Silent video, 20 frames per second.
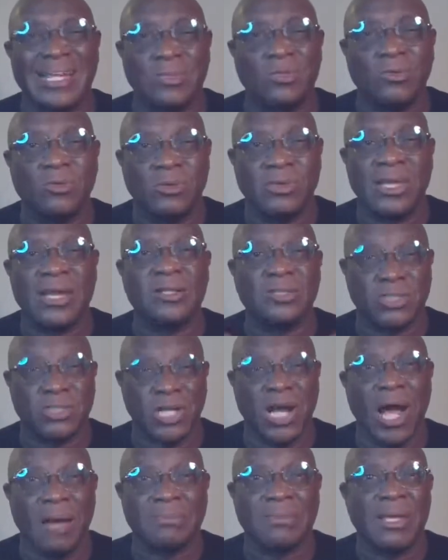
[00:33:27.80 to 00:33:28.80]
do their
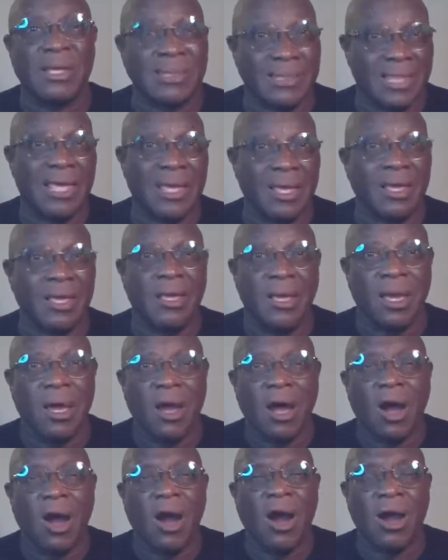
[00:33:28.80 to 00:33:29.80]
job that they
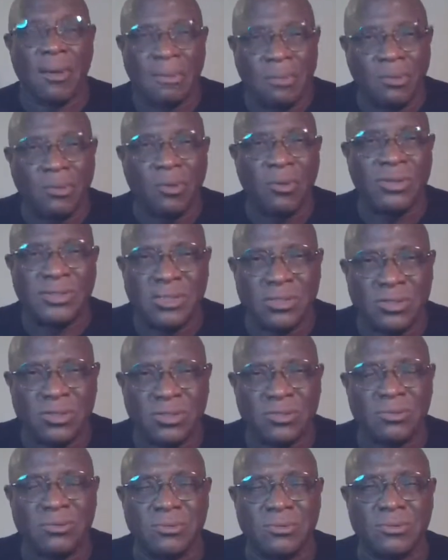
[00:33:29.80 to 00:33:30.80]
are employed to
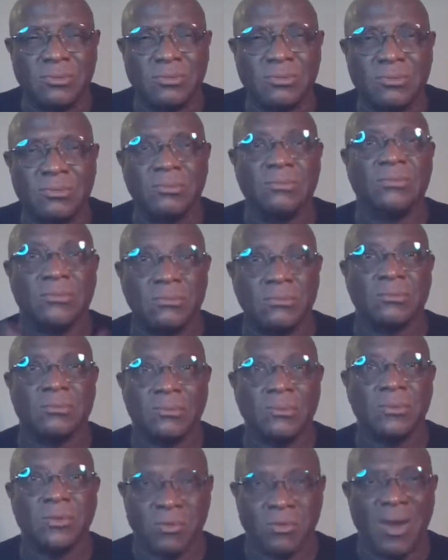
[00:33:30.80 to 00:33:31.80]
do.
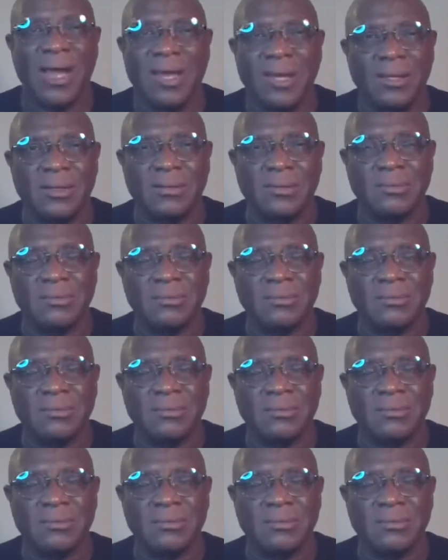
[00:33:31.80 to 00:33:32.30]
Right?